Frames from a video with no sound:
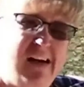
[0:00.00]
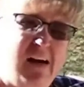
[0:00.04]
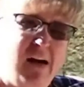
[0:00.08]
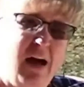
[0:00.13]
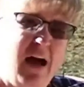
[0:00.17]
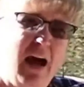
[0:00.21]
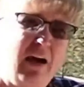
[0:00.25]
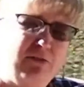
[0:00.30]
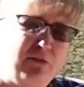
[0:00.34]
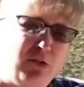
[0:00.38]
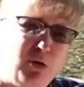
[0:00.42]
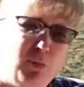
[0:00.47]

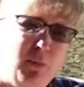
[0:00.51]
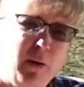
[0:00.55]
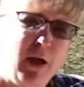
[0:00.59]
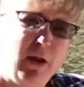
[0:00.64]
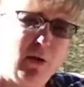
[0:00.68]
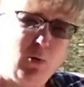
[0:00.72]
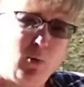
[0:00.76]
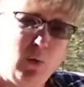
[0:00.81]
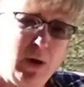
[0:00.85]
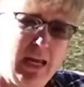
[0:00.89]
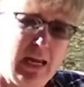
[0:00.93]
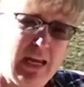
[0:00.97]
After about
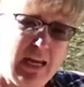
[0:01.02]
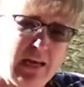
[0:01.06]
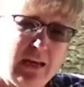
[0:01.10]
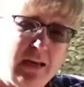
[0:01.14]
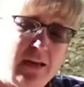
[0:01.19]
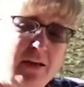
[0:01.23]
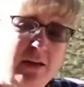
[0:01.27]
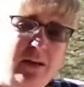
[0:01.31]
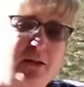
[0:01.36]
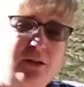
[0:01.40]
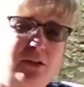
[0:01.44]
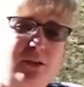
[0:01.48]
a week,
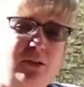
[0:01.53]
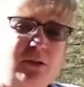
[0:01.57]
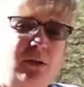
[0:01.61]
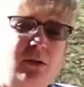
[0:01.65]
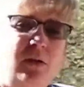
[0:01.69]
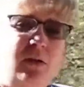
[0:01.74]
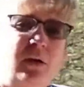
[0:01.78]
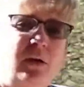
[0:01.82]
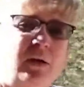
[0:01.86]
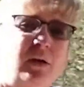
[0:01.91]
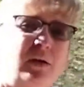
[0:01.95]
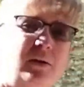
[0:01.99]

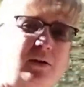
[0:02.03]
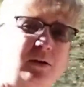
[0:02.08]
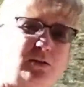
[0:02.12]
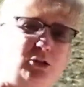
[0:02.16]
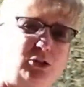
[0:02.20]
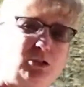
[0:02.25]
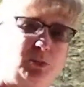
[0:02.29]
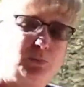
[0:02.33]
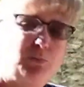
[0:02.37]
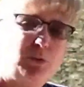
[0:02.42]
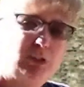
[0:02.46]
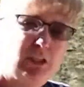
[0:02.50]

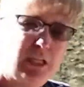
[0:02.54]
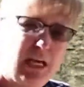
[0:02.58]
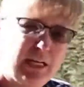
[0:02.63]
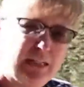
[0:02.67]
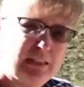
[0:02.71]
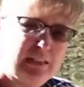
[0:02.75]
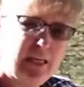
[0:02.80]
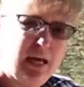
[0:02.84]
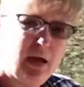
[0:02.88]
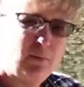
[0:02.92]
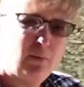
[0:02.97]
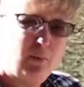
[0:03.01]
she
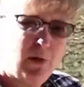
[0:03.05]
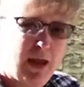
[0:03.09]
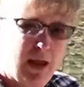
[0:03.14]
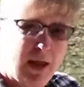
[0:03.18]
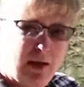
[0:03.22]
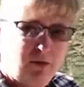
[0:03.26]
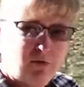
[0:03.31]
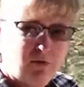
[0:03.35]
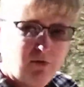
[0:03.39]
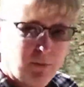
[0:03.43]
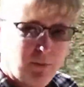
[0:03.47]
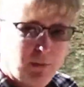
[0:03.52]
protects that
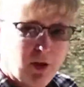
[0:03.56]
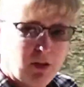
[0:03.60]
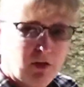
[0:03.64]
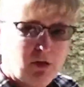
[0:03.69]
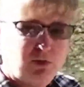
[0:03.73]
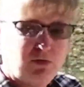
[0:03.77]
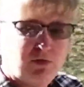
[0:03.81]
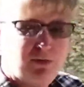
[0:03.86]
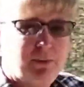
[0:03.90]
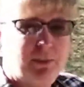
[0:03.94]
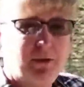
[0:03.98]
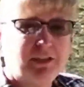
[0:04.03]
red from
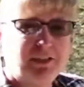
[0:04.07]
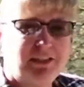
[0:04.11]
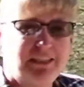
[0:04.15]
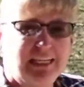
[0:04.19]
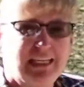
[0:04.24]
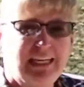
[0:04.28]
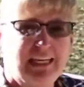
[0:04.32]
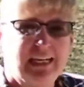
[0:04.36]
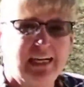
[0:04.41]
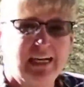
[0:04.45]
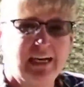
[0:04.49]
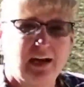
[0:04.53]
other females
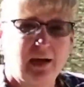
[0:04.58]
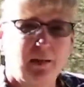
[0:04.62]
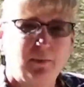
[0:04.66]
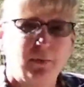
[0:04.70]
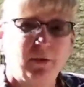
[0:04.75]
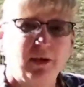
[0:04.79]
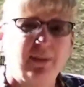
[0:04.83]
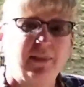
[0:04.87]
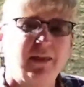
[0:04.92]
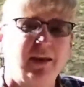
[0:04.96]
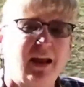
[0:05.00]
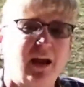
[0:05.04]
digging it up,
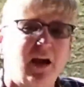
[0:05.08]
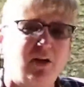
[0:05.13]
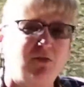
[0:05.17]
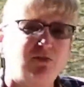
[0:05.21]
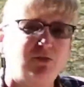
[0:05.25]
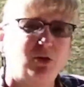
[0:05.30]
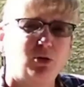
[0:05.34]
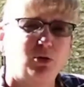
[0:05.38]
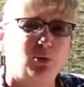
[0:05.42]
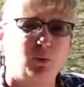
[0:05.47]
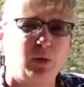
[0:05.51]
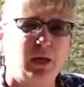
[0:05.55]
and then
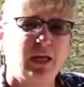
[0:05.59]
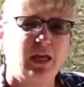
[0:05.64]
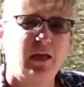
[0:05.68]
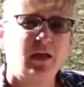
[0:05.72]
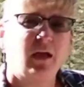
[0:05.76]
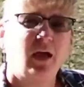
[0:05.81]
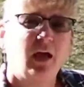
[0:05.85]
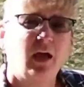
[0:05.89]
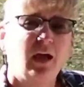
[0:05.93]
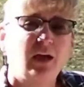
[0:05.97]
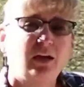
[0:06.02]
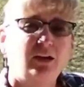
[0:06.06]
after a week,
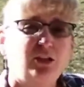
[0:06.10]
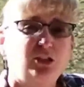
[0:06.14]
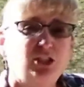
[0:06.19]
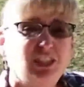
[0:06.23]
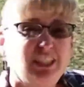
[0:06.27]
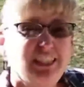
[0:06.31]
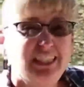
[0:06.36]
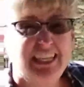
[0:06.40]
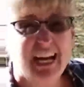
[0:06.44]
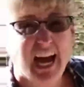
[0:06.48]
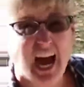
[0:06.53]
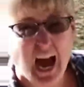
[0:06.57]

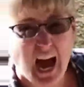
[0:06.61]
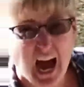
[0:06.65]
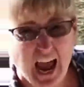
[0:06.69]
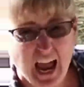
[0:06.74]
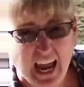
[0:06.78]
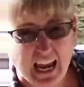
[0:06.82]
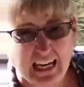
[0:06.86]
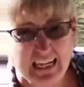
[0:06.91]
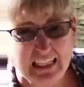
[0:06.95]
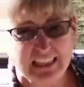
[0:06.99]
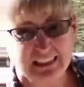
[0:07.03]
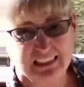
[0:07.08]
she
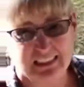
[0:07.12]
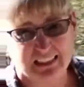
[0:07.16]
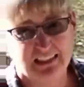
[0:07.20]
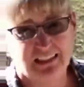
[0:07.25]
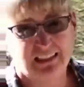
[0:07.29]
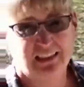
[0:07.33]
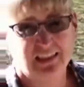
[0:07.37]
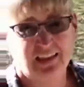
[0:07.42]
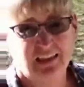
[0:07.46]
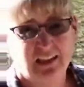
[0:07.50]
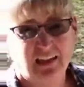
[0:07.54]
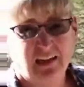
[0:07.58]
dies.
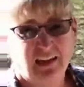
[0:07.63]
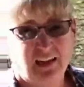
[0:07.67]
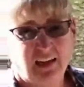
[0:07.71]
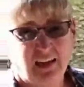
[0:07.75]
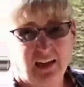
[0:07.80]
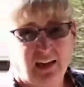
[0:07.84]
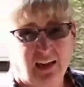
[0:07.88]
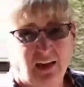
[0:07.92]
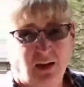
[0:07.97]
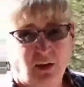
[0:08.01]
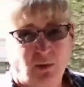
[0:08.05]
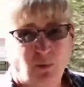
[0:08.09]

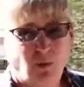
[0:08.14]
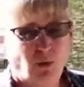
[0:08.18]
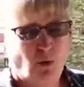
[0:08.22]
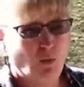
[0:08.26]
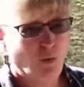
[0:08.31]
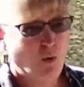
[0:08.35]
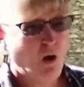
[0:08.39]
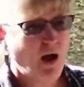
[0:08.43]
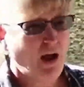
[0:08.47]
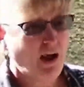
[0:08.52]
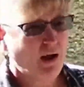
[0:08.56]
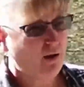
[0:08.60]
Well,
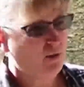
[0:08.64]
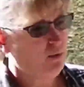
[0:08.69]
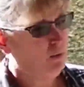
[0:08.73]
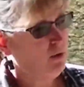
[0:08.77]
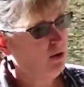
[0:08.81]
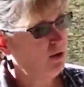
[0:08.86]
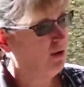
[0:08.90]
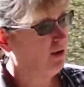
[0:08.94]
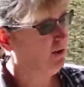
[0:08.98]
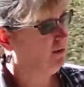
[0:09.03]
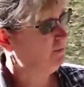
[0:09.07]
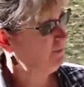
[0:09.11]
what?
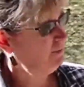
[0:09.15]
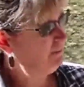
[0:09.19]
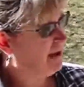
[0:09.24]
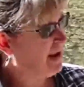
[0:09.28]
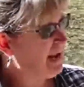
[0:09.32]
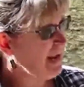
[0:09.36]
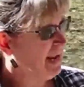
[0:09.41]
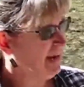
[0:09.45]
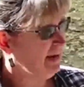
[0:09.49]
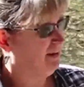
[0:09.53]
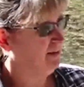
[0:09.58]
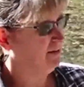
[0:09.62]

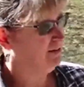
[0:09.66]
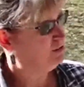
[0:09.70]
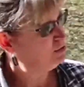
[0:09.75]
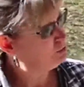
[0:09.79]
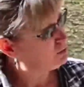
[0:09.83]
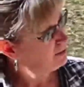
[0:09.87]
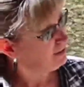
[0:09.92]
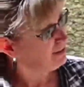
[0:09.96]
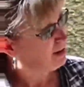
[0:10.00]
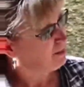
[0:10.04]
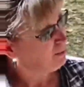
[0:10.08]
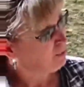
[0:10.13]
Man, do
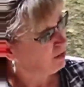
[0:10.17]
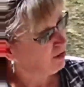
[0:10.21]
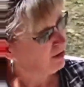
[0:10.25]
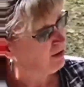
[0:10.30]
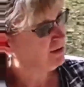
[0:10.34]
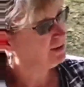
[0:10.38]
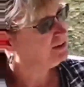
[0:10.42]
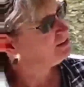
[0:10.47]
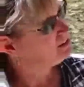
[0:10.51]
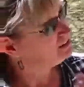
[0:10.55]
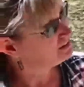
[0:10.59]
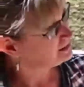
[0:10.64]
all that work,
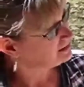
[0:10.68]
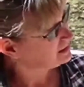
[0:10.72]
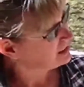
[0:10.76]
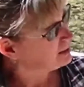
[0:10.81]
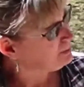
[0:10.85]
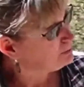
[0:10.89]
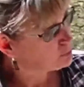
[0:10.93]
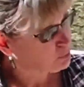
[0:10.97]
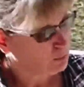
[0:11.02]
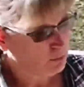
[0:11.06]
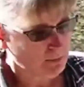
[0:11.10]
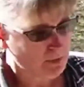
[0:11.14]

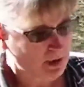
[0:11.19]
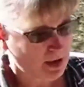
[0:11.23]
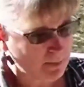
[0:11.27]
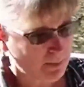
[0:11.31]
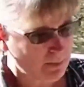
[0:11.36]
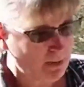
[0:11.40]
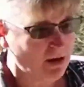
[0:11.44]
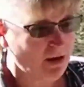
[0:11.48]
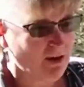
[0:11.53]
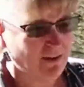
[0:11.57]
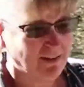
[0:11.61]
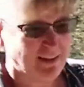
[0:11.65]
come swimming up
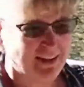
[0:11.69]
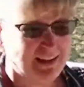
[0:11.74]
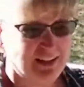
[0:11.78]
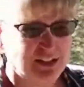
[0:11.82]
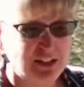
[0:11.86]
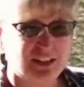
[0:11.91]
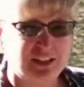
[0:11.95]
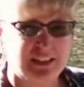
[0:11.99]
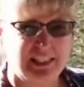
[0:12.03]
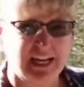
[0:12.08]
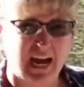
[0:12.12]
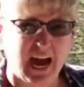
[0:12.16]
here, and then
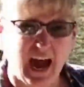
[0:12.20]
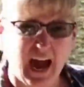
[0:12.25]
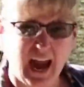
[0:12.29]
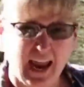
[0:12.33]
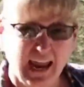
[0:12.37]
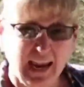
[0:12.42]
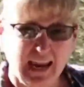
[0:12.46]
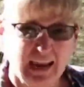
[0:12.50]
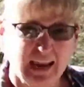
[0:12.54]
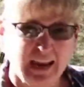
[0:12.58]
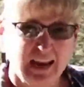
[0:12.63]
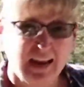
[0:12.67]
just
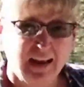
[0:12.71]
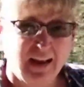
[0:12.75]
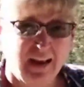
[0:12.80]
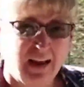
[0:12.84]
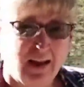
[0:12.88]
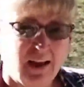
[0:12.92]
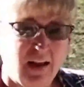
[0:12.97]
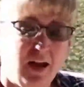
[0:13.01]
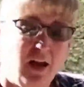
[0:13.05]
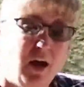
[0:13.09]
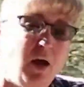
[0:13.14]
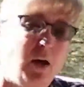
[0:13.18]
die?
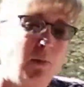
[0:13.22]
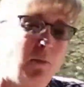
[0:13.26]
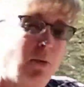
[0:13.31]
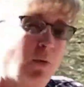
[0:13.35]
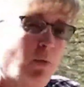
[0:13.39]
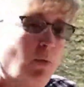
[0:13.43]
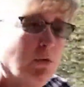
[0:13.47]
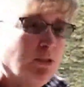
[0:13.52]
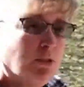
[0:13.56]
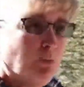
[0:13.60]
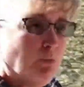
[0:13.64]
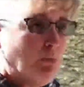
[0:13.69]

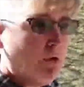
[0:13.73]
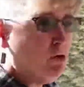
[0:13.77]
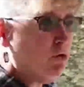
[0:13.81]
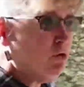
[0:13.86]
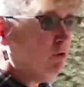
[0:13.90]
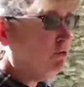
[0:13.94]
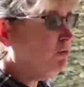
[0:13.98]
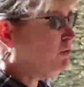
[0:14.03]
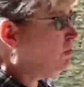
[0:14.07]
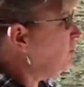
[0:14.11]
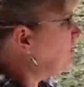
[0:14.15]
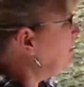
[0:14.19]
But what's
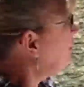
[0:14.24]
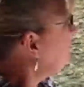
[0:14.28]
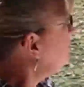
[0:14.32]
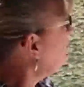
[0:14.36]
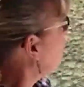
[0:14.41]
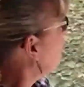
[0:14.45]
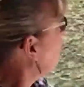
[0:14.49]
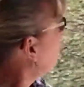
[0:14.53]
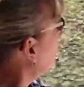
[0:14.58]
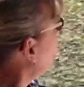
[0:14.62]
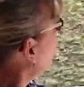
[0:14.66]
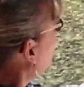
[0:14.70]
beautiful, if
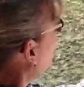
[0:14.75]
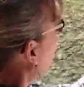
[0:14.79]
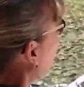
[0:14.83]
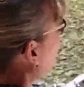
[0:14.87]
you look